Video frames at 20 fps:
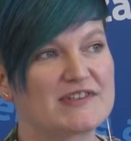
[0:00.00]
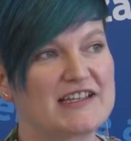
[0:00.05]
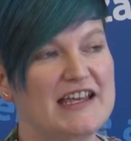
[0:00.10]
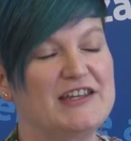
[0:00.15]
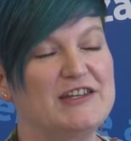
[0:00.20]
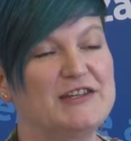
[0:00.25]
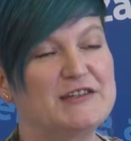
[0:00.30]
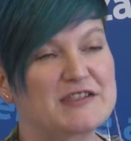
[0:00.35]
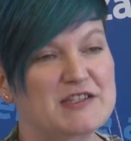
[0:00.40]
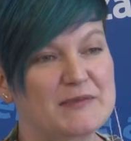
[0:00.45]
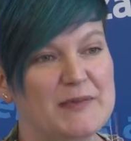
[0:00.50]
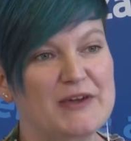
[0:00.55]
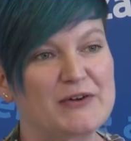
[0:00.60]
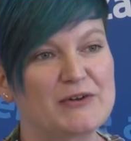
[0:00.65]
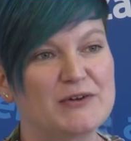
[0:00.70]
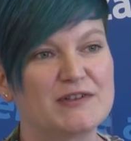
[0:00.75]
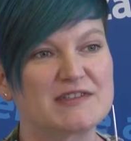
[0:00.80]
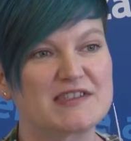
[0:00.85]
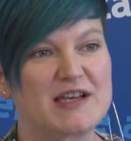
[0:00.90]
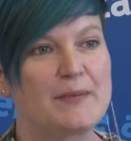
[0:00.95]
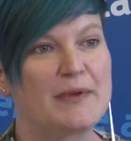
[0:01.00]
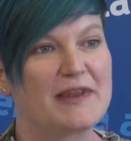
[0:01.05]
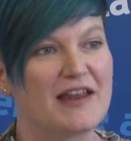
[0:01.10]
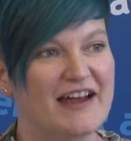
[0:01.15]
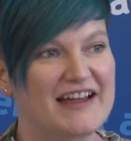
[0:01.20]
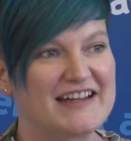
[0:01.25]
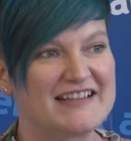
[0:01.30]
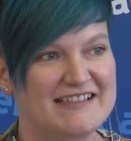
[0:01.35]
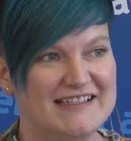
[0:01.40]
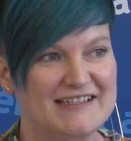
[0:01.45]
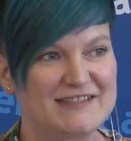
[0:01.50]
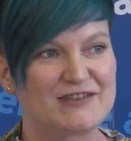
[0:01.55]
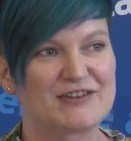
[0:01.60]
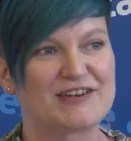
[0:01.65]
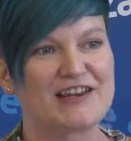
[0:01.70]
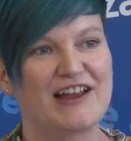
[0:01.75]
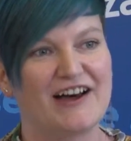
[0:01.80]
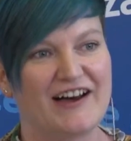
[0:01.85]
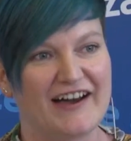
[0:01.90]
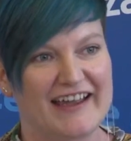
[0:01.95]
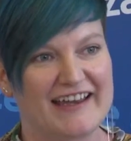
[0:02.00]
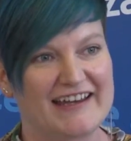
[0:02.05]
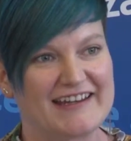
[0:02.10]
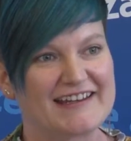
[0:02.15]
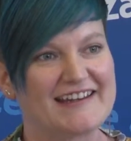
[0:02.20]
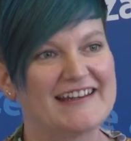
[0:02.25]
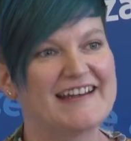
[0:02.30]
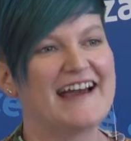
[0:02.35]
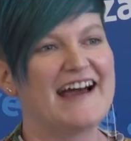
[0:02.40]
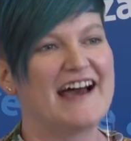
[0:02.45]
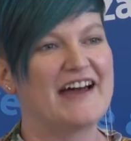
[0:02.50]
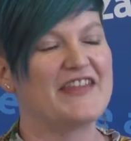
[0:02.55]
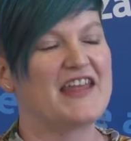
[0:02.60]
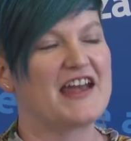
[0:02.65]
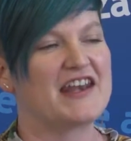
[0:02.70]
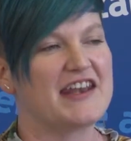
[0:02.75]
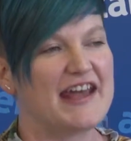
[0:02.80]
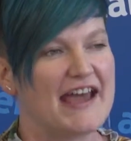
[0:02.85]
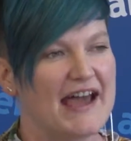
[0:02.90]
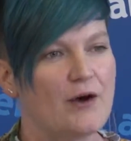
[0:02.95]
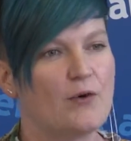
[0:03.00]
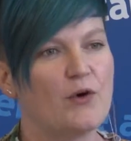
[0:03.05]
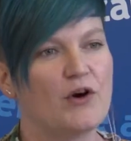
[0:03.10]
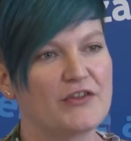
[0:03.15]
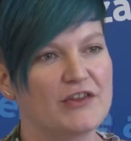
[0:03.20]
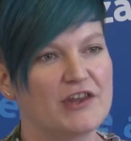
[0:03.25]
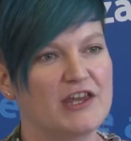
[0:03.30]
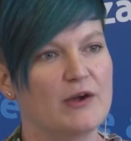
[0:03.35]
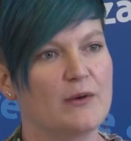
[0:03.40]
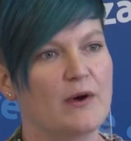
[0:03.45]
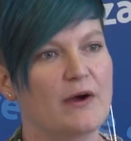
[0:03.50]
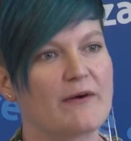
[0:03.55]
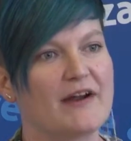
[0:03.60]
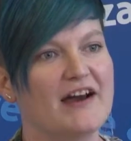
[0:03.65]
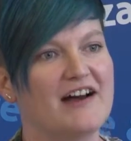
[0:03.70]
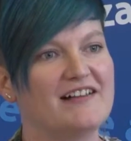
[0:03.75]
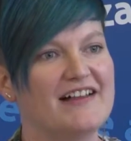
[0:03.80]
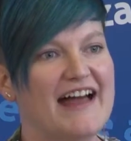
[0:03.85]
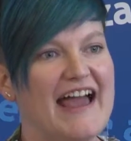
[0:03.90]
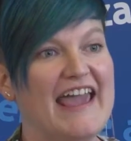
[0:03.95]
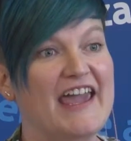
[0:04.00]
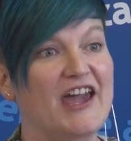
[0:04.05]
it used to be called Appliances Online, and they're now on the URL